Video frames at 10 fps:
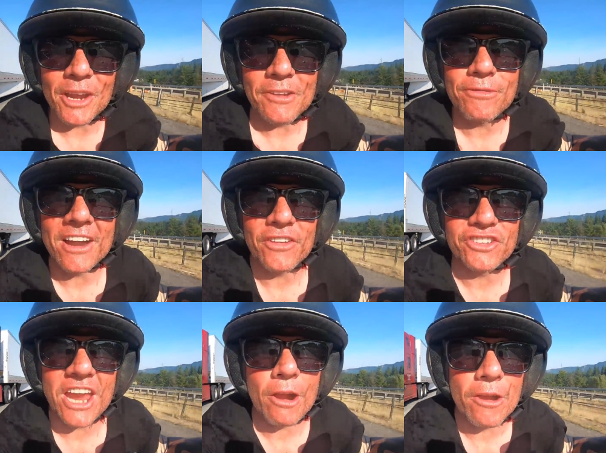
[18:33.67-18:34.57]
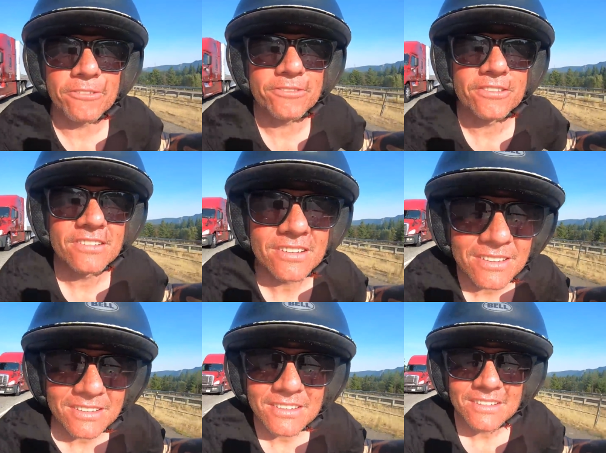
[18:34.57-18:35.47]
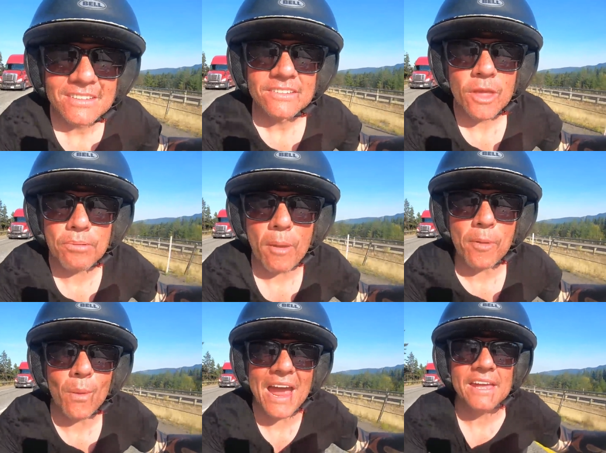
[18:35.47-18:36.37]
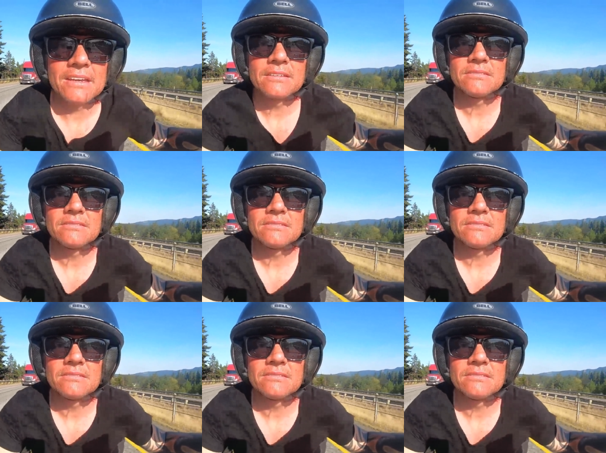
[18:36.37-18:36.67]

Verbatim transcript: we got in front of a sheriff. The proper way.